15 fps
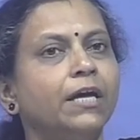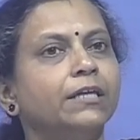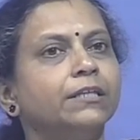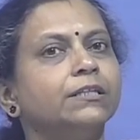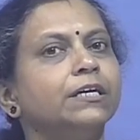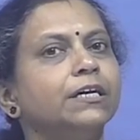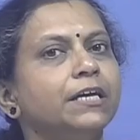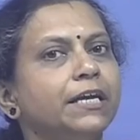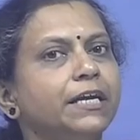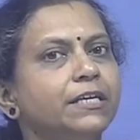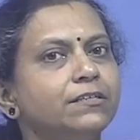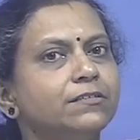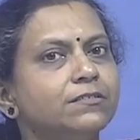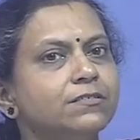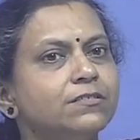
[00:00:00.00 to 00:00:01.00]
the
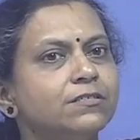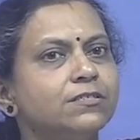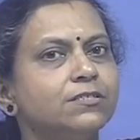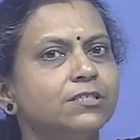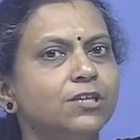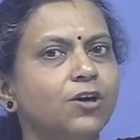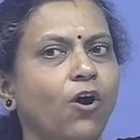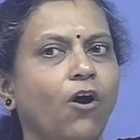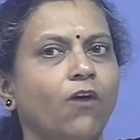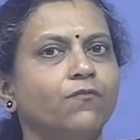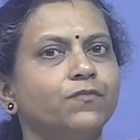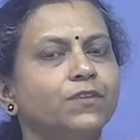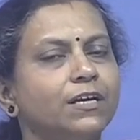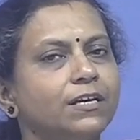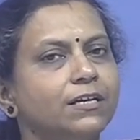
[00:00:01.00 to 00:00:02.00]
intensity of
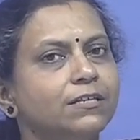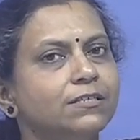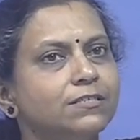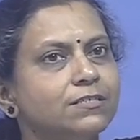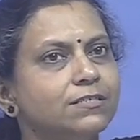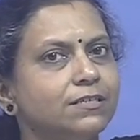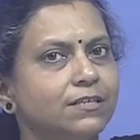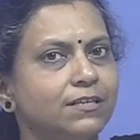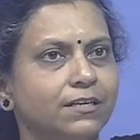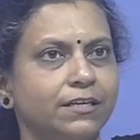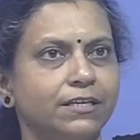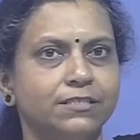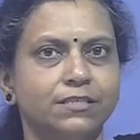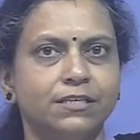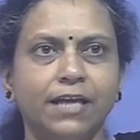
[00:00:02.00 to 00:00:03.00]
the incident
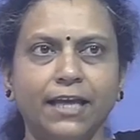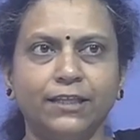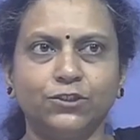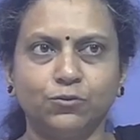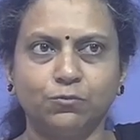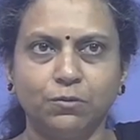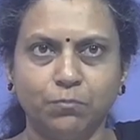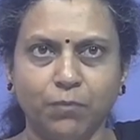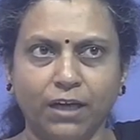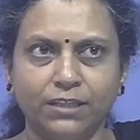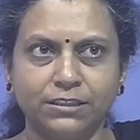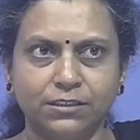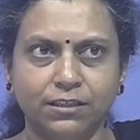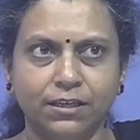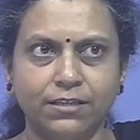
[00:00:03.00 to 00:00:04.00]
laser had to be
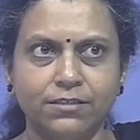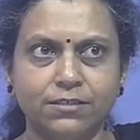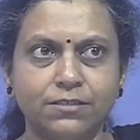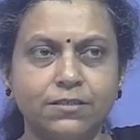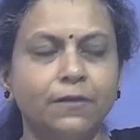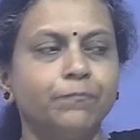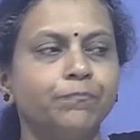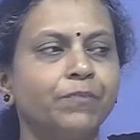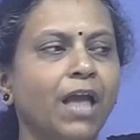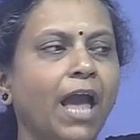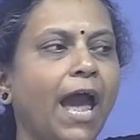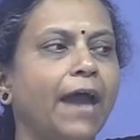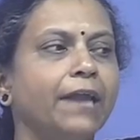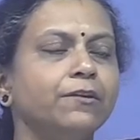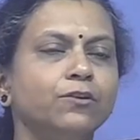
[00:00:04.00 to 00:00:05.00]
much less
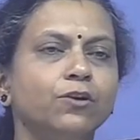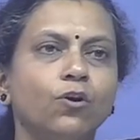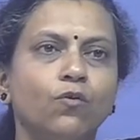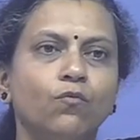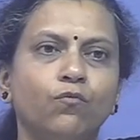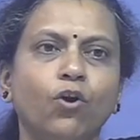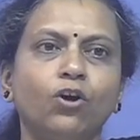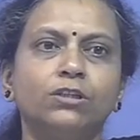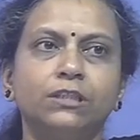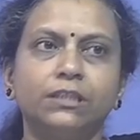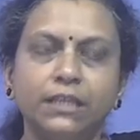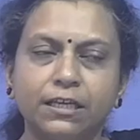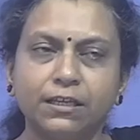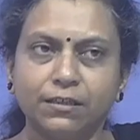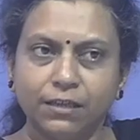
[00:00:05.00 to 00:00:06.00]
and for
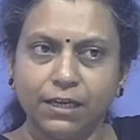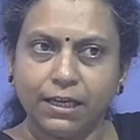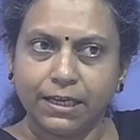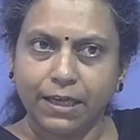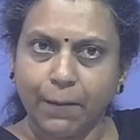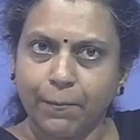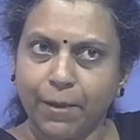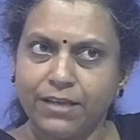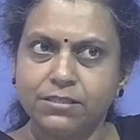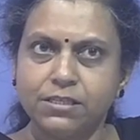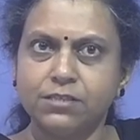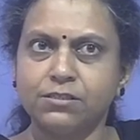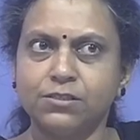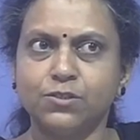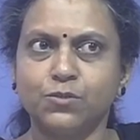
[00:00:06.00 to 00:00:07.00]
the
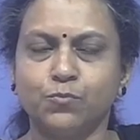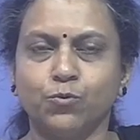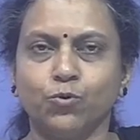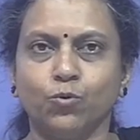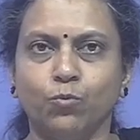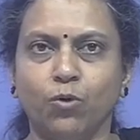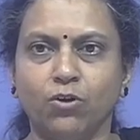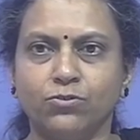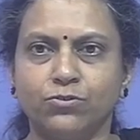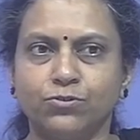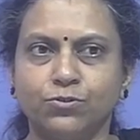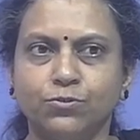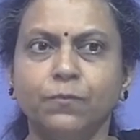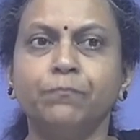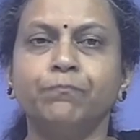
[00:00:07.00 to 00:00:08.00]
capacitance probe
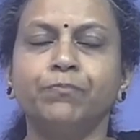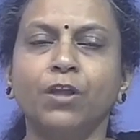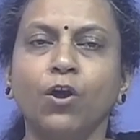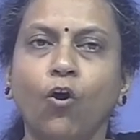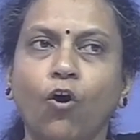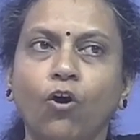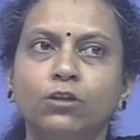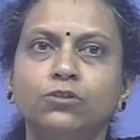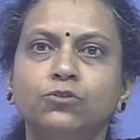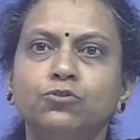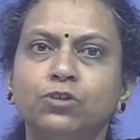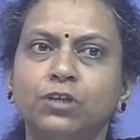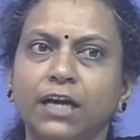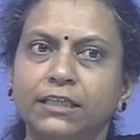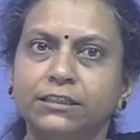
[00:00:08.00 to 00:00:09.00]
also, although
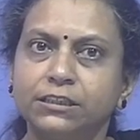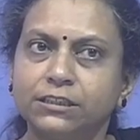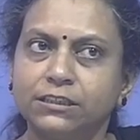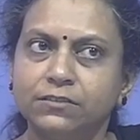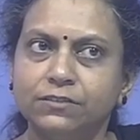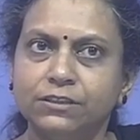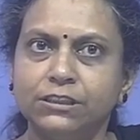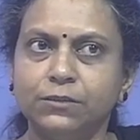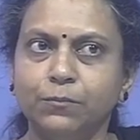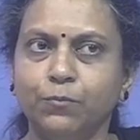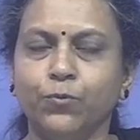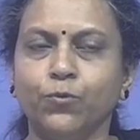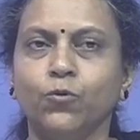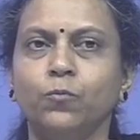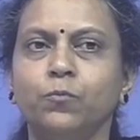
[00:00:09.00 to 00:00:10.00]
conductivity
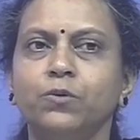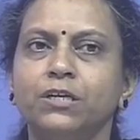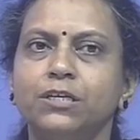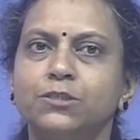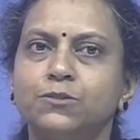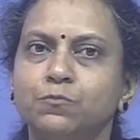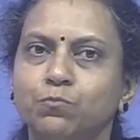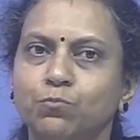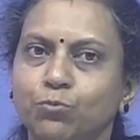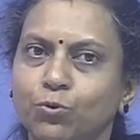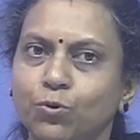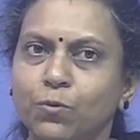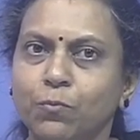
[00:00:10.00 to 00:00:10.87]
probe is more